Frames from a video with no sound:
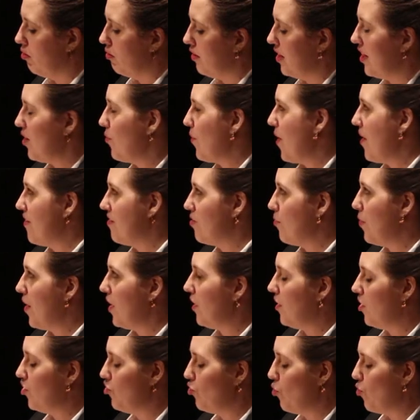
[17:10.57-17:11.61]
Anyway,
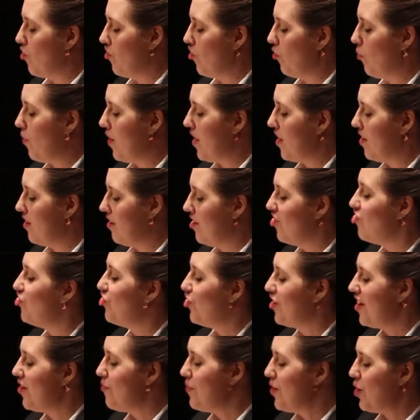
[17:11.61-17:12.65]
Isabella adores me.
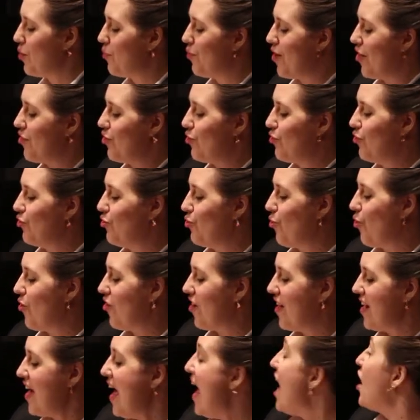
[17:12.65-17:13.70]
She'll give me her brother's
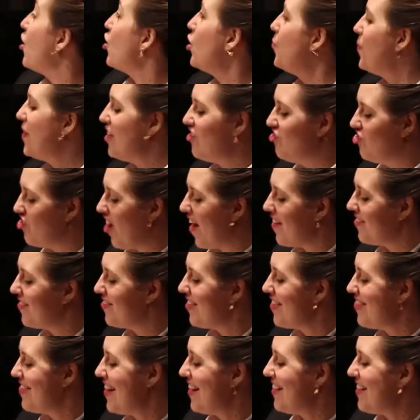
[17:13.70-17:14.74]
story. Could be just
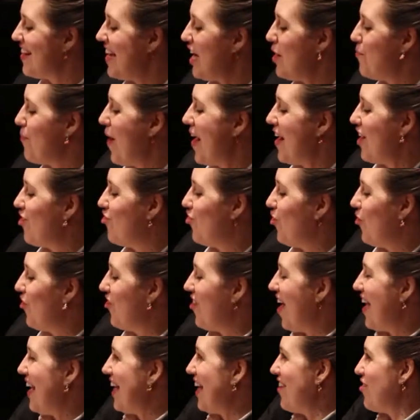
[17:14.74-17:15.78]
the thing to keep my issue
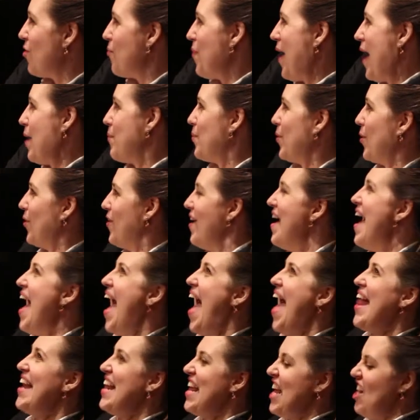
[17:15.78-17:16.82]
selling in the paper.
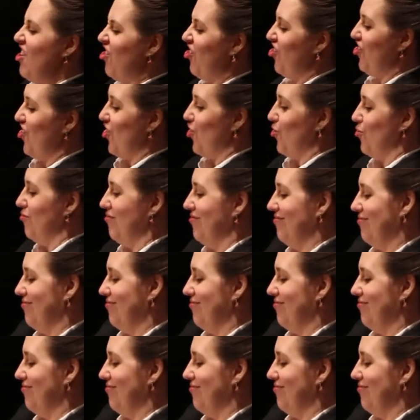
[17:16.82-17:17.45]
An issue.